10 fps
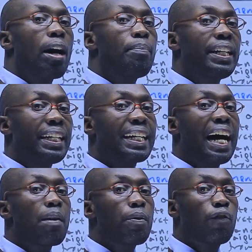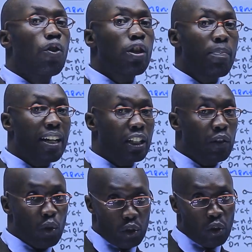have been incurred before the
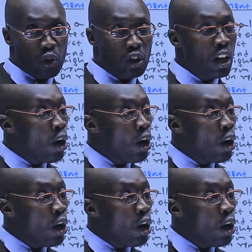machine was used,